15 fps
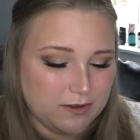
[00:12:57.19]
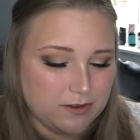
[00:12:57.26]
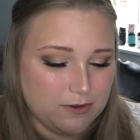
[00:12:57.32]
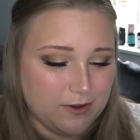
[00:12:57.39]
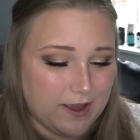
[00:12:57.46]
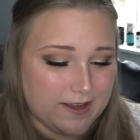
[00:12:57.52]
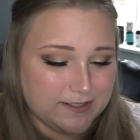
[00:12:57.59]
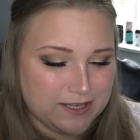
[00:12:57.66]
You
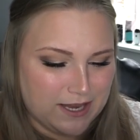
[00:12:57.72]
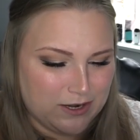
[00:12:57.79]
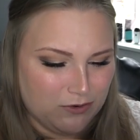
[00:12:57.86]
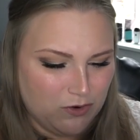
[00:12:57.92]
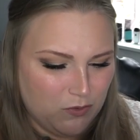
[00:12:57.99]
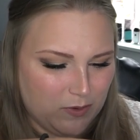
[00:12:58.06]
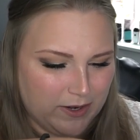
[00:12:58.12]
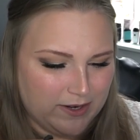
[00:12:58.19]
guys, I
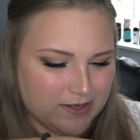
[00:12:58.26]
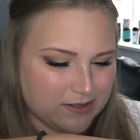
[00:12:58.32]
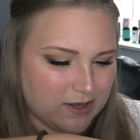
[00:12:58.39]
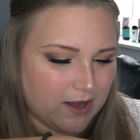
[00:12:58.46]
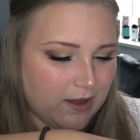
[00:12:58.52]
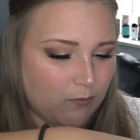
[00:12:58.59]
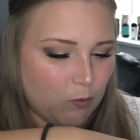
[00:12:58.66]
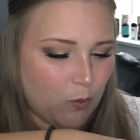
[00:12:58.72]
don't know what it is.
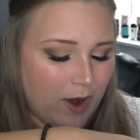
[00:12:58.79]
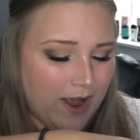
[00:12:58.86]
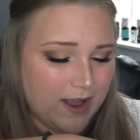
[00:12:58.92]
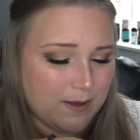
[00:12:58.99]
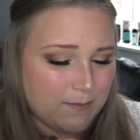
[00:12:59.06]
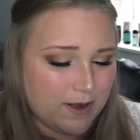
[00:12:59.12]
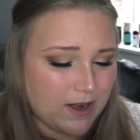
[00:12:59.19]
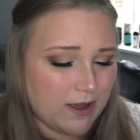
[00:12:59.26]
Why
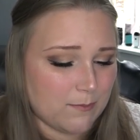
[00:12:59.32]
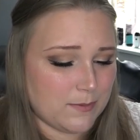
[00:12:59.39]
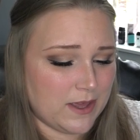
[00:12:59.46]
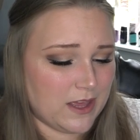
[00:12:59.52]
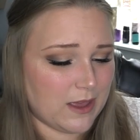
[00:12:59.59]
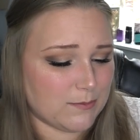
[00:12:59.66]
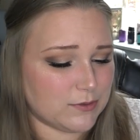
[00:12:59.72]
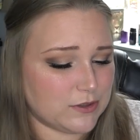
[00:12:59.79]
am I not
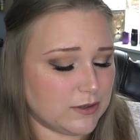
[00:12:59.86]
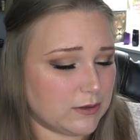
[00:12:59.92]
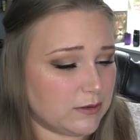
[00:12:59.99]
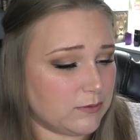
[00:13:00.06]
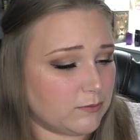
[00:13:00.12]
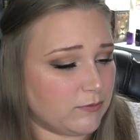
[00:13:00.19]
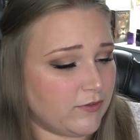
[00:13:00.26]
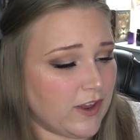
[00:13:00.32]
being able
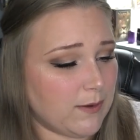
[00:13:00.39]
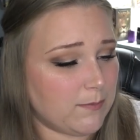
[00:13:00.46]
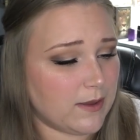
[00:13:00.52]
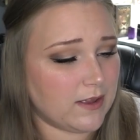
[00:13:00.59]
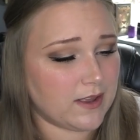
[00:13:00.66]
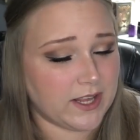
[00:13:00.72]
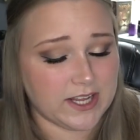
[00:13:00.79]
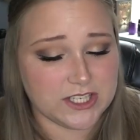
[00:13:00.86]
to vape
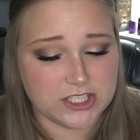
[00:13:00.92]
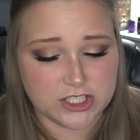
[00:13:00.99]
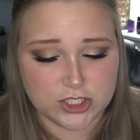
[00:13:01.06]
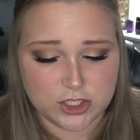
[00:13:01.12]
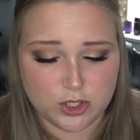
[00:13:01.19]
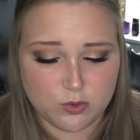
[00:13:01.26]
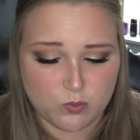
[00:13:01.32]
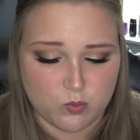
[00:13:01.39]
it? Like, it's
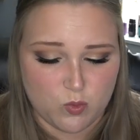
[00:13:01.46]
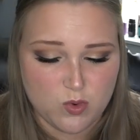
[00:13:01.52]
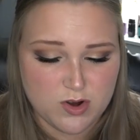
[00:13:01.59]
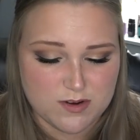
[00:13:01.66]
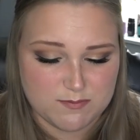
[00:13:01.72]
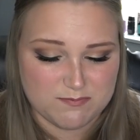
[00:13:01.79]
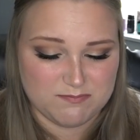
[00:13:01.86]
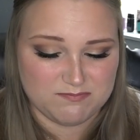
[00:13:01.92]
just too
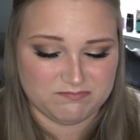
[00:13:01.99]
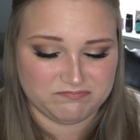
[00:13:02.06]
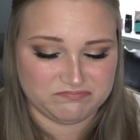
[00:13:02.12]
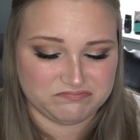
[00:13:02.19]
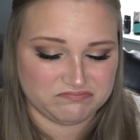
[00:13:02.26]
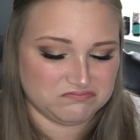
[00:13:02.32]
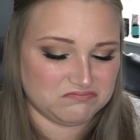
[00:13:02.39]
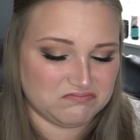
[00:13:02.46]
warm.
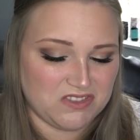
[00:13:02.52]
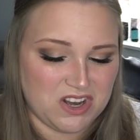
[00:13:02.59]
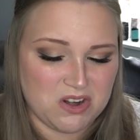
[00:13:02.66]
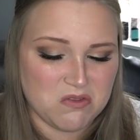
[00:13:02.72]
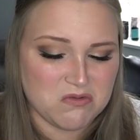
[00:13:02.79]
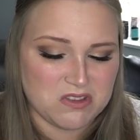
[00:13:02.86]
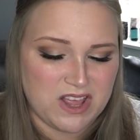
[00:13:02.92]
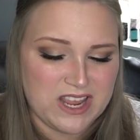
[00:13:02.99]
I
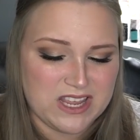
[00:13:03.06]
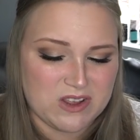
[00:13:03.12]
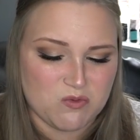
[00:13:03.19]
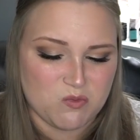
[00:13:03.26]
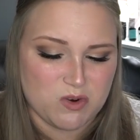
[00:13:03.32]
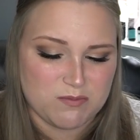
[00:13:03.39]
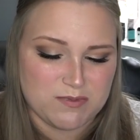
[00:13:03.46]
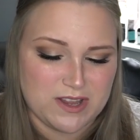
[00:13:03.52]
don't like
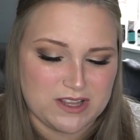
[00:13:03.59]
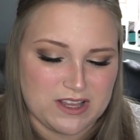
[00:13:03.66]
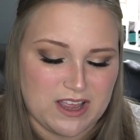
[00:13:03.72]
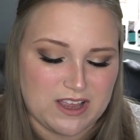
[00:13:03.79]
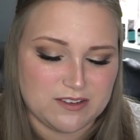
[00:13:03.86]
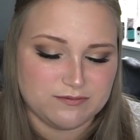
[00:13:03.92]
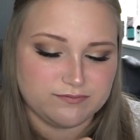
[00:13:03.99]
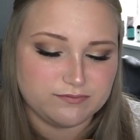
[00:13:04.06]
it warm like
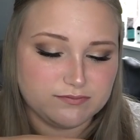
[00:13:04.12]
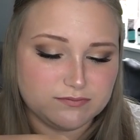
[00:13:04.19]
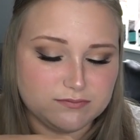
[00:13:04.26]
that.